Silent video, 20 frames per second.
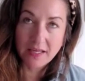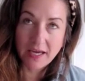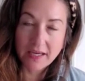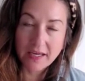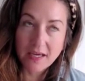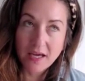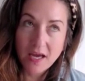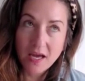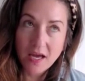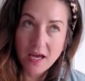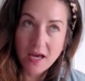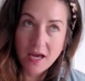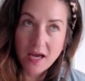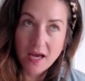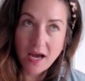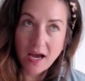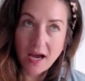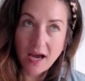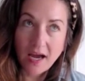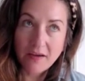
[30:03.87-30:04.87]
Like
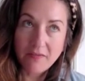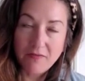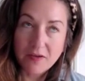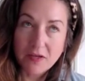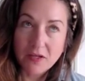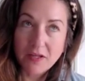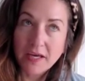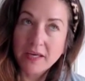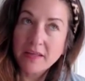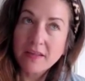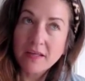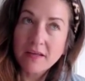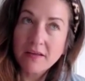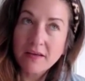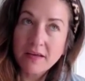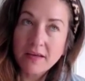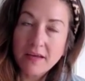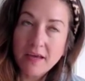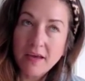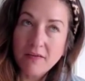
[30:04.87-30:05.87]
I feel like
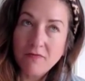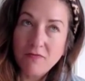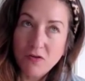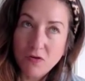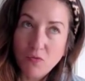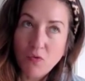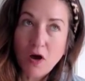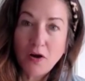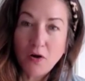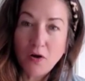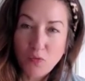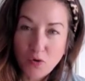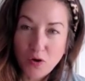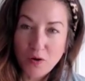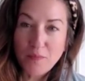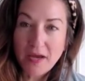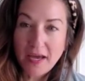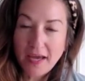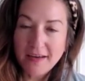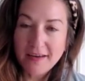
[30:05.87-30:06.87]
if you want a
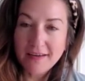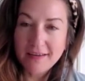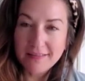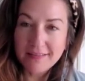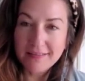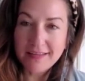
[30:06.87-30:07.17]
woman